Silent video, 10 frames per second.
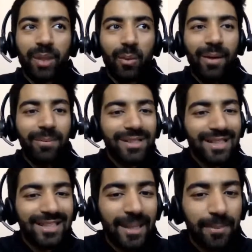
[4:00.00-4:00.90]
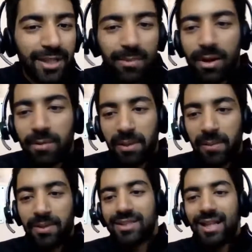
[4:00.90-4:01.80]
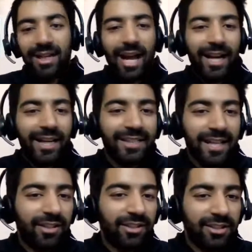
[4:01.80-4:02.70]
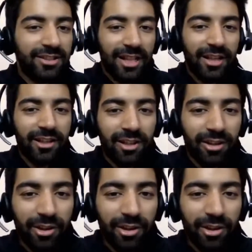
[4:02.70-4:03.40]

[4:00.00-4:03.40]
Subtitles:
One misconception among people is that IT sector is like